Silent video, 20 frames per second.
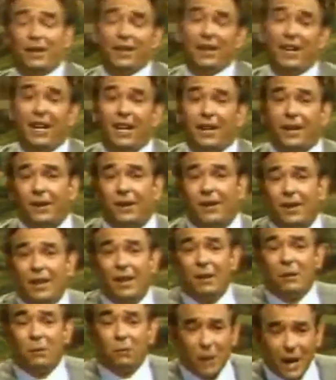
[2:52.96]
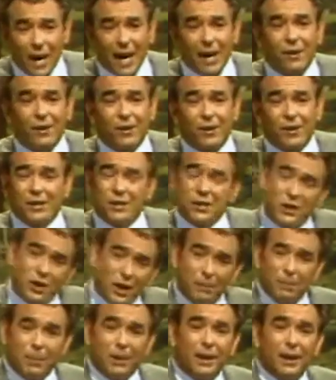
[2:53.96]
together rather than
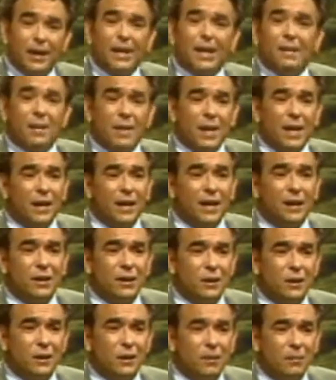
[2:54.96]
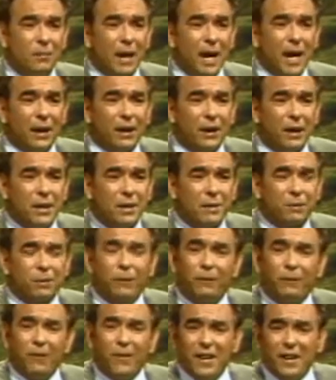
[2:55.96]
jumping into marriage for
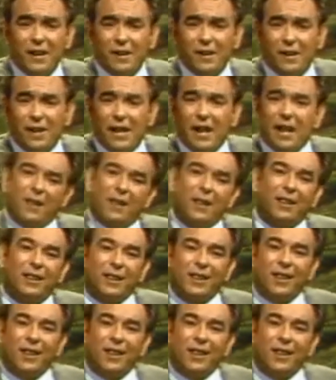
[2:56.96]
fear that the